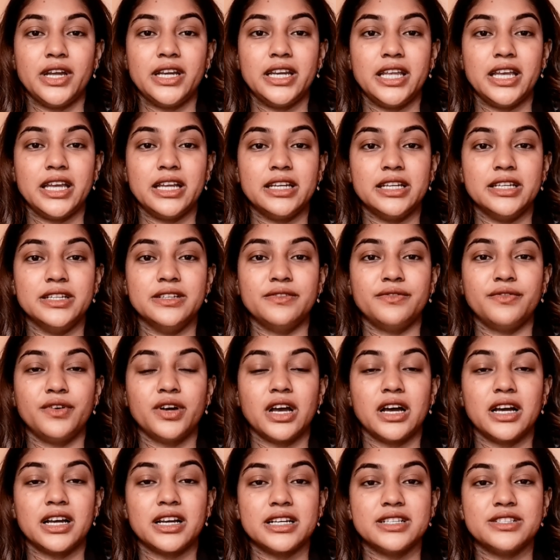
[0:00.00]
in England
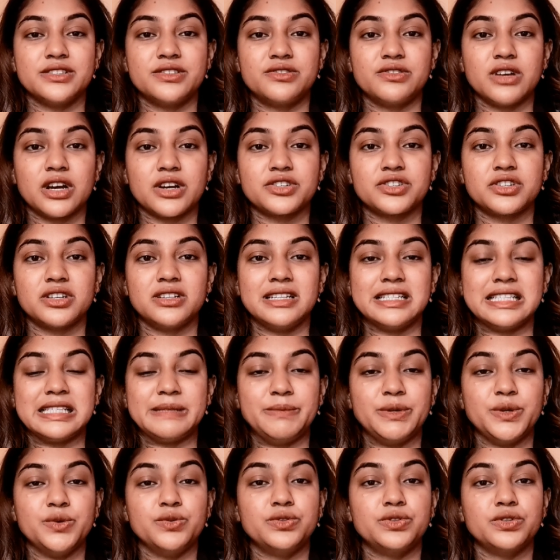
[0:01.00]
for a construction
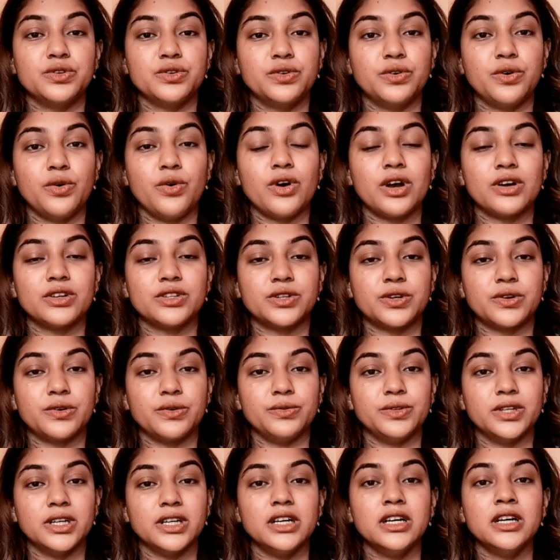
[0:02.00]
dispute to go
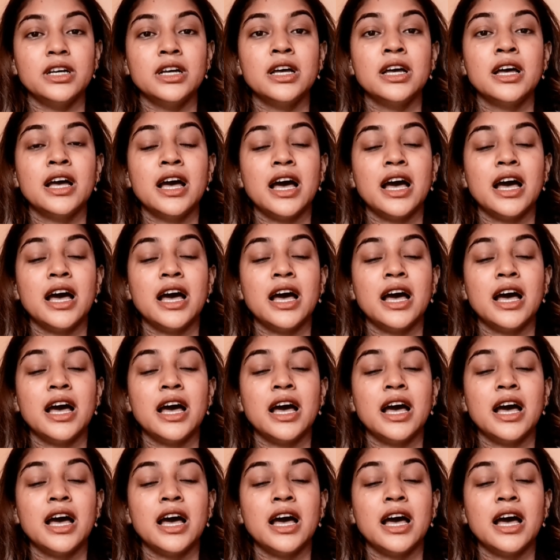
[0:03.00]
through the